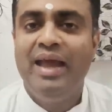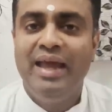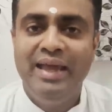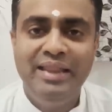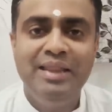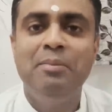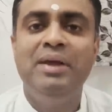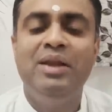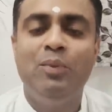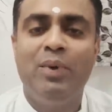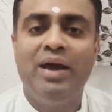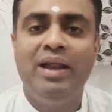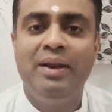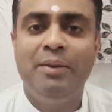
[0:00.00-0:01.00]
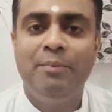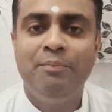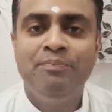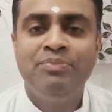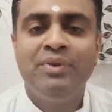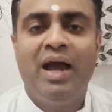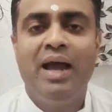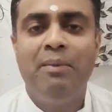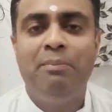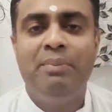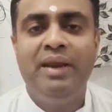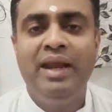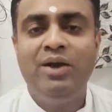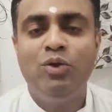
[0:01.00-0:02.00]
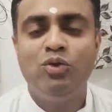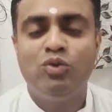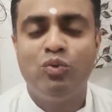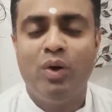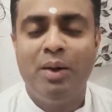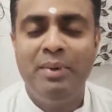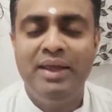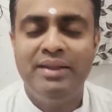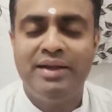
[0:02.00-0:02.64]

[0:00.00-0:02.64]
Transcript: In the meanwhile, I pray to Swami